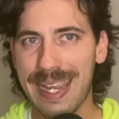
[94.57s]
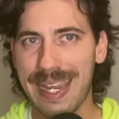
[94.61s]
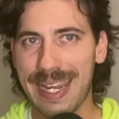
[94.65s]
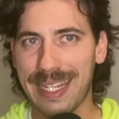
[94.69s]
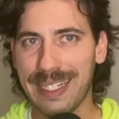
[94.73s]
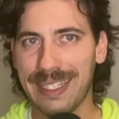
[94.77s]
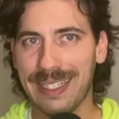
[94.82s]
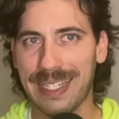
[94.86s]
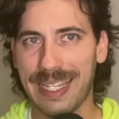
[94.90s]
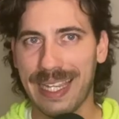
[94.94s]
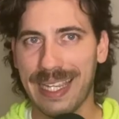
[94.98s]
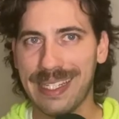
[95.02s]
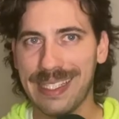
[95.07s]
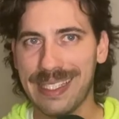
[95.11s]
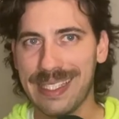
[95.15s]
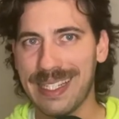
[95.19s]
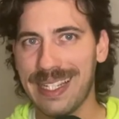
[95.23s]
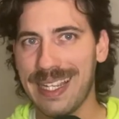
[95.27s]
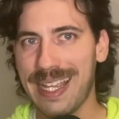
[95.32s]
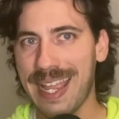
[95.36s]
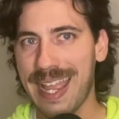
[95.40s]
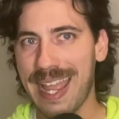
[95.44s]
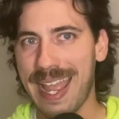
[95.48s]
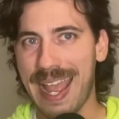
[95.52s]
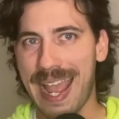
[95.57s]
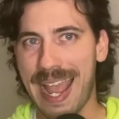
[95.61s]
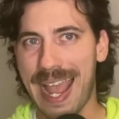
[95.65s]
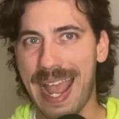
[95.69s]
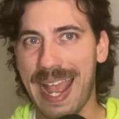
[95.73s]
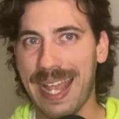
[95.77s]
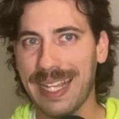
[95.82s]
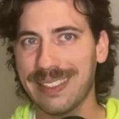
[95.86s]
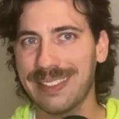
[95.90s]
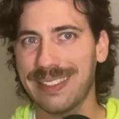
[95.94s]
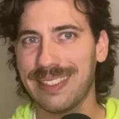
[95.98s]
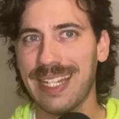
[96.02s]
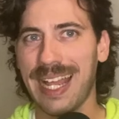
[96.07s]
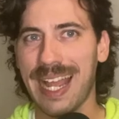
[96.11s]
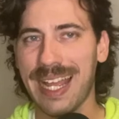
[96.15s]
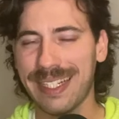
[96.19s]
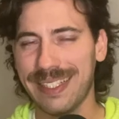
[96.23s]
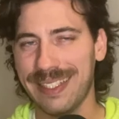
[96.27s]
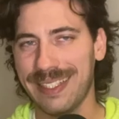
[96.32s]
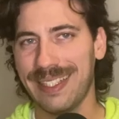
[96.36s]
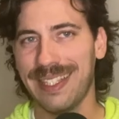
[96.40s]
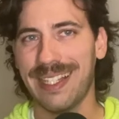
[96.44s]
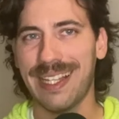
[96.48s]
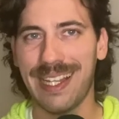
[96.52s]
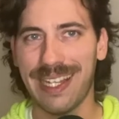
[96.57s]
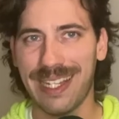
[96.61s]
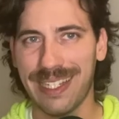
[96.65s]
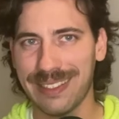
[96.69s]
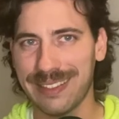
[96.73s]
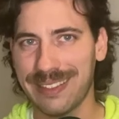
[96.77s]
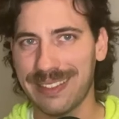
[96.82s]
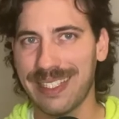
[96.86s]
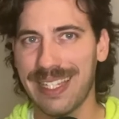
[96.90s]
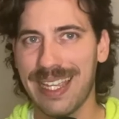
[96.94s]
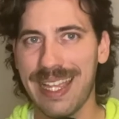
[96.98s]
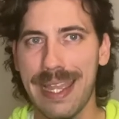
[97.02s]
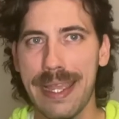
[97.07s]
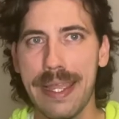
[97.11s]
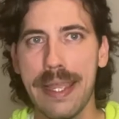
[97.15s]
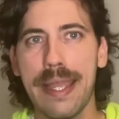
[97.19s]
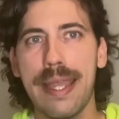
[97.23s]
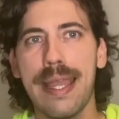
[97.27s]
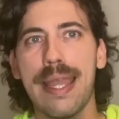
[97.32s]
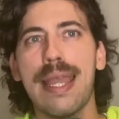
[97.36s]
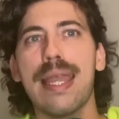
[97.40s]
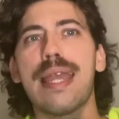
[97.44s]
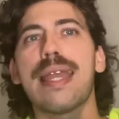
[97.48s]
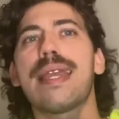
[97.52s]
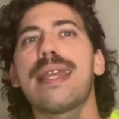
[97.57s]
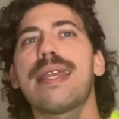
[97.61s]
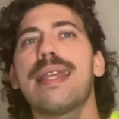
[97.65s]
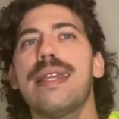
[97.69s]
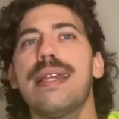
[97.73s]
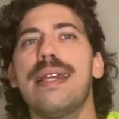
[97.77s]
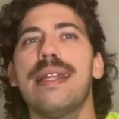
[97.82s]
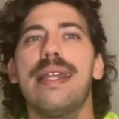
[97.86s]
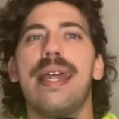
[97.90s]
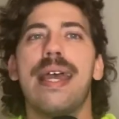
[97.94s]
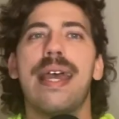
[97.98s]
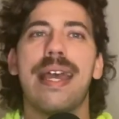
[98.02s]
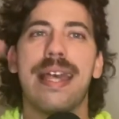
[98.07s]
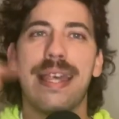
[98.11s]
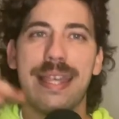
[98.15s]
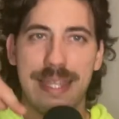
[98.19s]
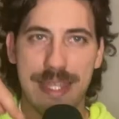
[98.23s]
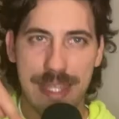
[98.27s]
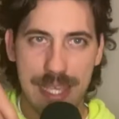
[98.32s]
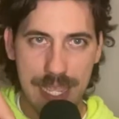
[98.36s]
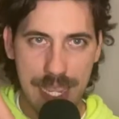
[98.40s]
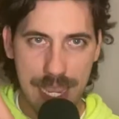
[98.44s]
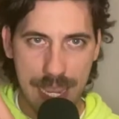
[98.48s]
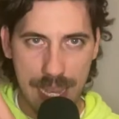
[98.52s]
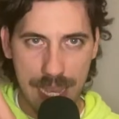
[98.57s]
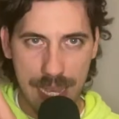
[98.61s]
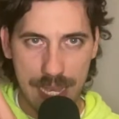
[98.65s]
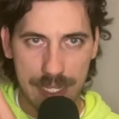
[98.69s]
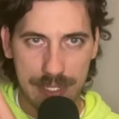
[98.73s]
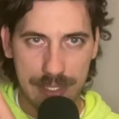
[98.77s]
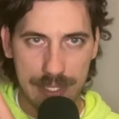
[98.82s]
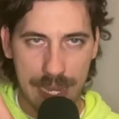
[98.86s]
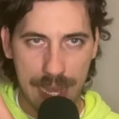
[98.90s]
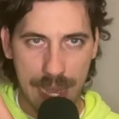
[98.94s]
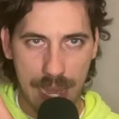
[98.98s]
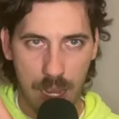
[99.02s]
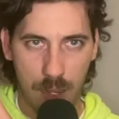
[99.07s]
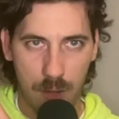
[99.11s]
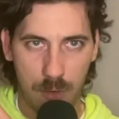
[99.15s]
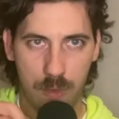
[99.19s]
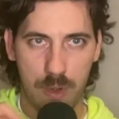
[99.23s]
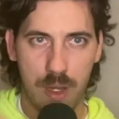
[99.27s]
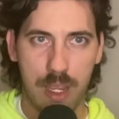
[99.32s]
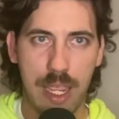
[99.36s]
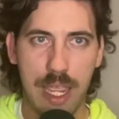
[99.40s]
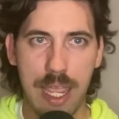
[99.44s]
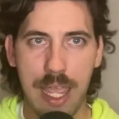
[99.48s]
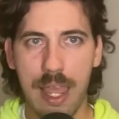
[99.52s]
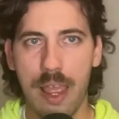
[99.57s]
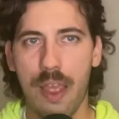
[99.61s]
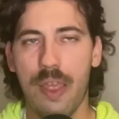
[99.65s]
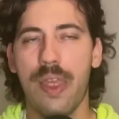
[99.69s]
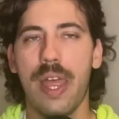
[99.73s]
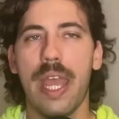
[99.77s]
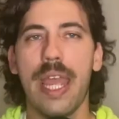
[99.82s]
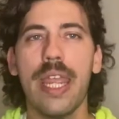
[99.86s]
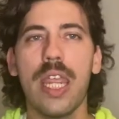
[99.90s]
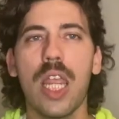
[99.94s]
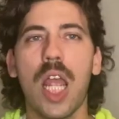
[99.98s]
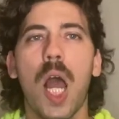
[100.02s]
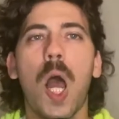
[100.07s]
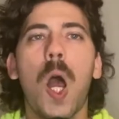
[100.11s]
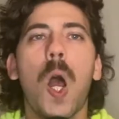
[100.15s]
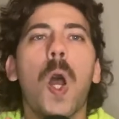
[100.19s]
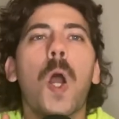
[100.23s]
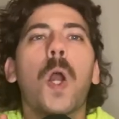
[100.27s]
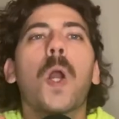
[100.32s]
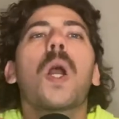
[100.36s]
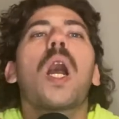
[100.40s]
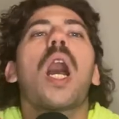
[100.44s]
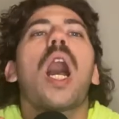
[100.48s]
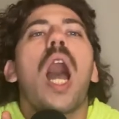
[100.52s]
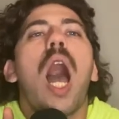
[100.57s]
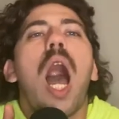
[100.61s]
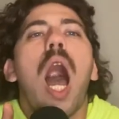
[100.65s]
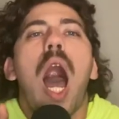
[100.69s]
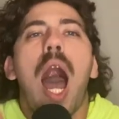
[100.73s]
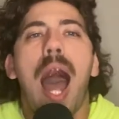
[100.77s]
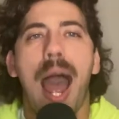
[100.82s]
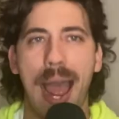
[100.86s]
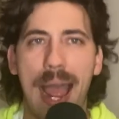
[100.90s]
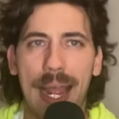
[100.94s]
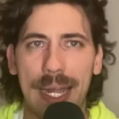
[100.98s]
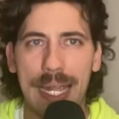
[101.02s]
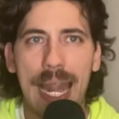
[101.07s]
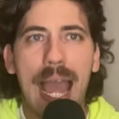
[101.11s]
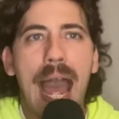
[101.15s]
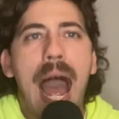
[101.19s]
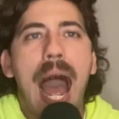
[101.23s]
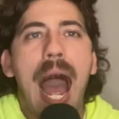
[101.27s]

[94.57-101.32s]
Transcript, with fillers: Atlanta has not lost in the A-Town. They are hot.